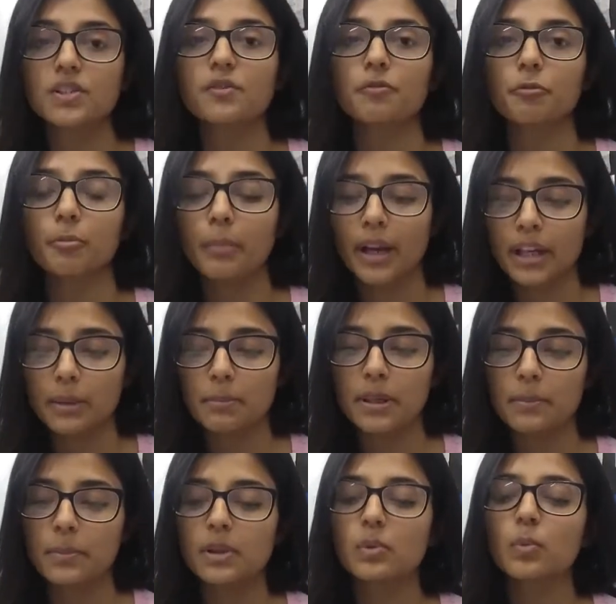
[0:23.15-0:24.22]
of many
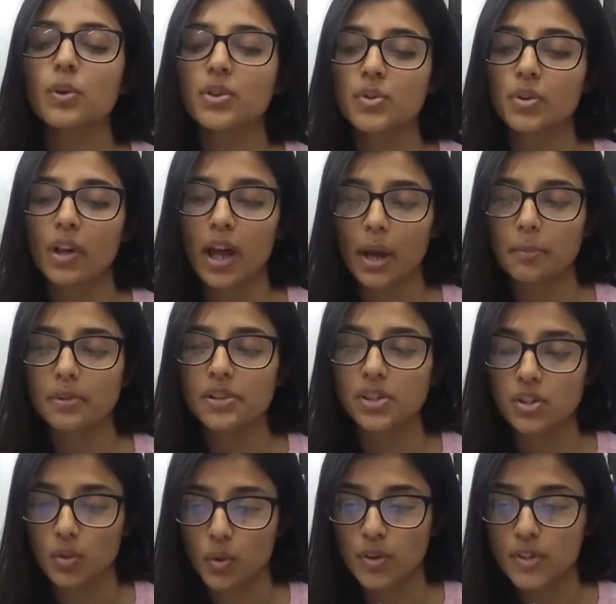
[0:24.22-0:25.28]
people with reliable
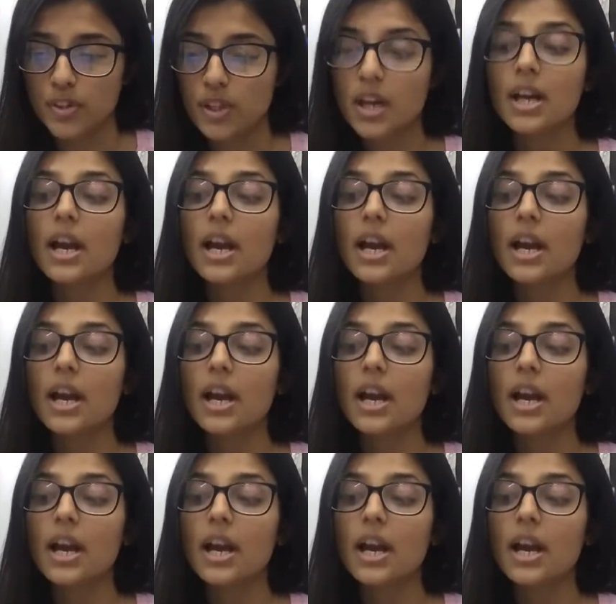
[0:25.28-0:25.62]
source,